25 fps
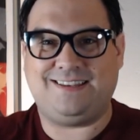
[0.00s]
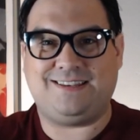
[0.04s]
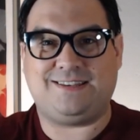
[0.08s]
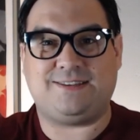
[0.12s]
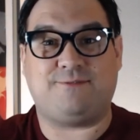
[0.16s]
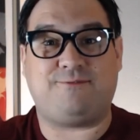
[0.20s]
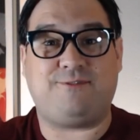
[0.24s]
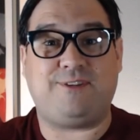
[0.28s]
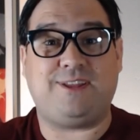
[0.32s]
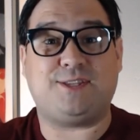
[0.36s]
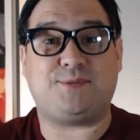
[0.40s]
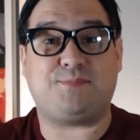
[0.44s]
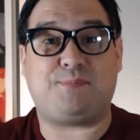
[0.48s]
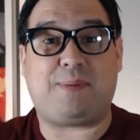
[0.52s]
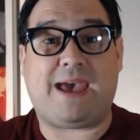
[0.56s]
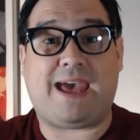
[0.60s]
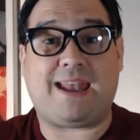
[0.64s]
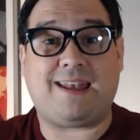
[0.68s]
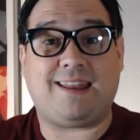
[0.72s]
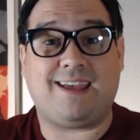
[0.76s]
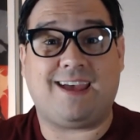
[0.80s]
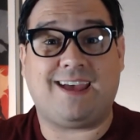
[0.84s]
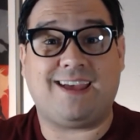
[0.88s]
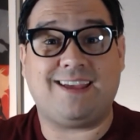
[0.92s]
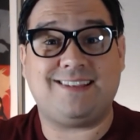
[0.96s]
defeats
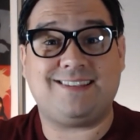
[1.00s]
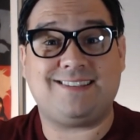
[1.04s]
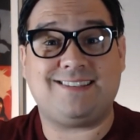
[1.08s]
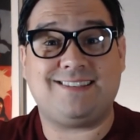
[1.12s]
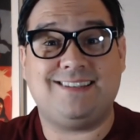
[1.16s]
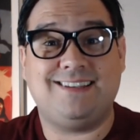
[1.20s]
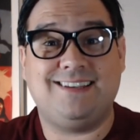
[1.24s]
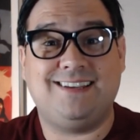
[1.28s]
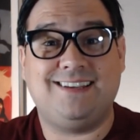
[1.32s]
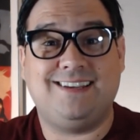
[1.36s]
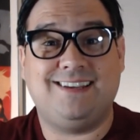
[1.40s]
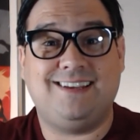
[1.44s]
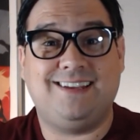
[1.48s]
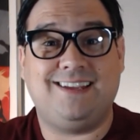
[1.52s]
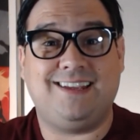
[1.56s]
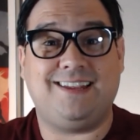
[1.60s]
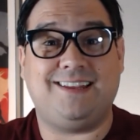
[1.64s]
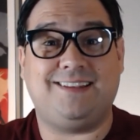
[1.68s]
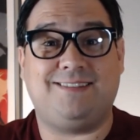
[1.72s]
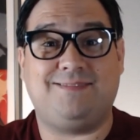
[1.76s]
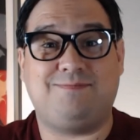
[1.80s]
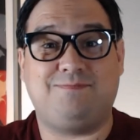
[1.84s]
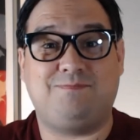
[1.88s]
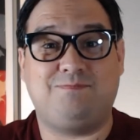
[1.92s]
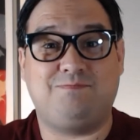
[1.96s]
bad guys,
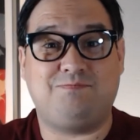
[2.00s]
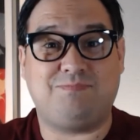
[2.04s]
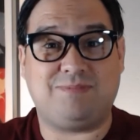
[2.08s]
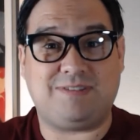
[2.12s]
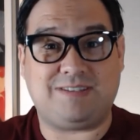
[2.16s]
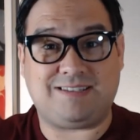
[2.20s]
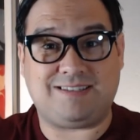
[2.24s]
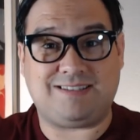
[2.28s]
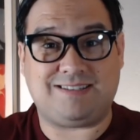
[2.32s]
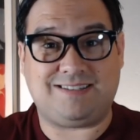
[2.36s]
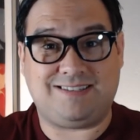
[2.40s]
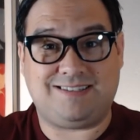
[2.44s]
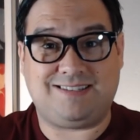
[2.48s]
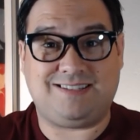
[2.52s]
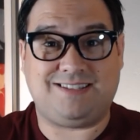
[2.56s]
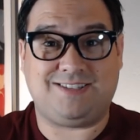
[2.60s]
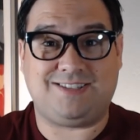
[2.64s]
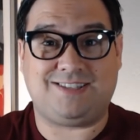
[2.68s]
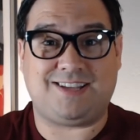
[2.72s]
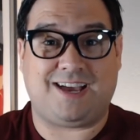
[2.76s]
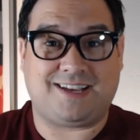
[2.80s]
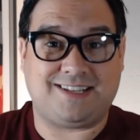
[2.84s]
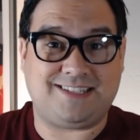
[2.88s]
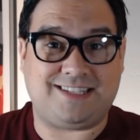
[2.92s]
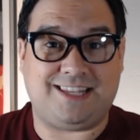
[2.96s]
he
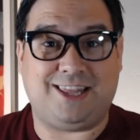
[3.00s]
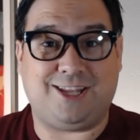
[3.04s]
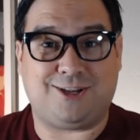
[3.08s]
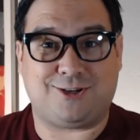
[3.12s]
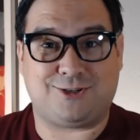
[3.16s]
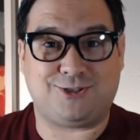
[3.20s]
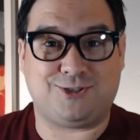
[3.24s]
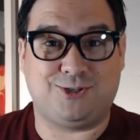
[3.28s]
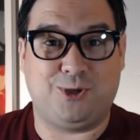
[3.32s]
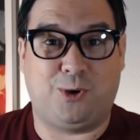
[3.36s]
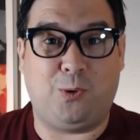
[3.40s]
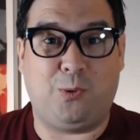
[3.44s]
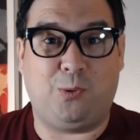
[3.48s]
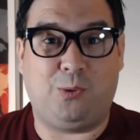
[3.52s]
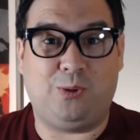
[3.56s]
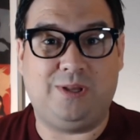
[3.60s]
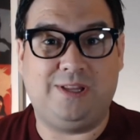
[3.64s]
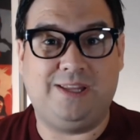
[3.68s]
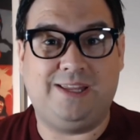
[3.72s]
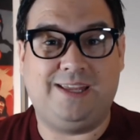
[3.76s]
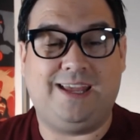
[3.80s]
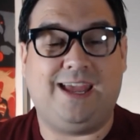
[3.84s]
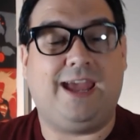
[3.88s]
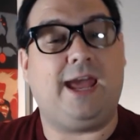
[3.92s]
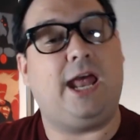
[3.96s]
sucks in their soul,
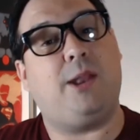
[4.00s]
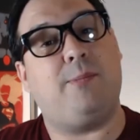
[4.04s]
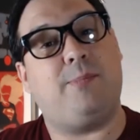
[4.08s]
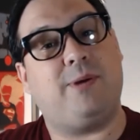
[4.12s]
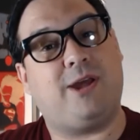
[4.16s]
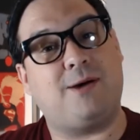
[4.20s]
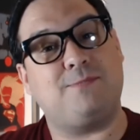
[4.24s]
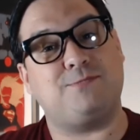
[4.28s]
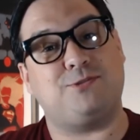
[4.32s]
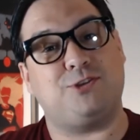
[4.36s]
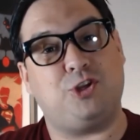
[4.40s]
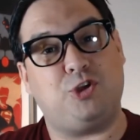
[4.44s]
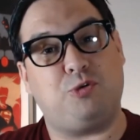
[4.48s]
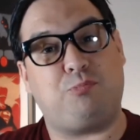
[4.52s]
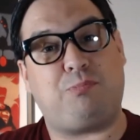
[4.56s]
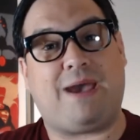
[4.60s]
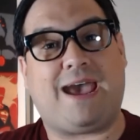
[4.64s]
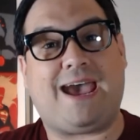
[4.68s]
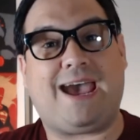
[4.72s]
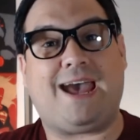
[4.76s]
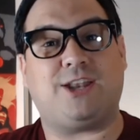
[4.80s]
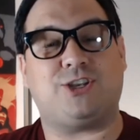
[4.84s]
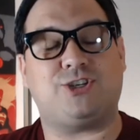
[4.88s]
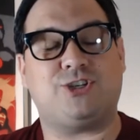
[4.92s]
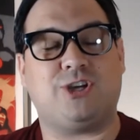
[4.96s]
and it becomes a new
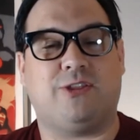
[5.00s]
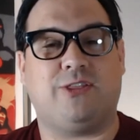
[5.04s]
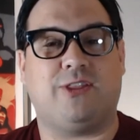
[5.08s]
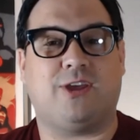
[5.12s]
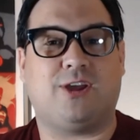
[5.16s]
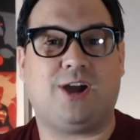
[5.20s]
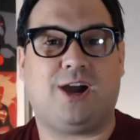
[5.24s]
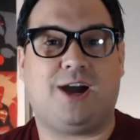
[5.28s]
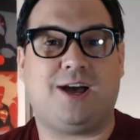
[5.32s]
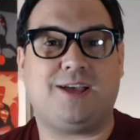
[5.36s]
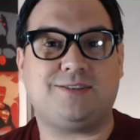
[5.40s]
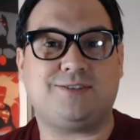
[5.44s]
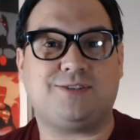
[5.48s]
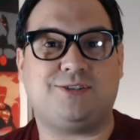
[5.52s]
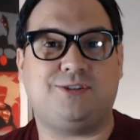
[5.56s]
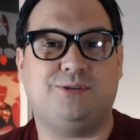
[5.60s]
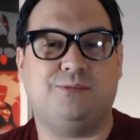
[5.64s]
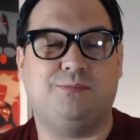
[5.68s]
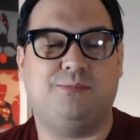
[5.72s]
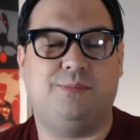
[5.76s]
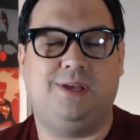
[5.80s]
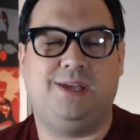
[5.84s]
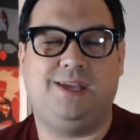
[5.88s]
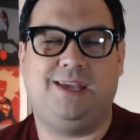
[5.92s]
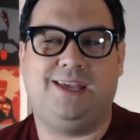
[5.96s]
patch on the
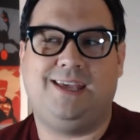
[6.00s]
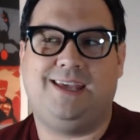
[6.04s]
costume.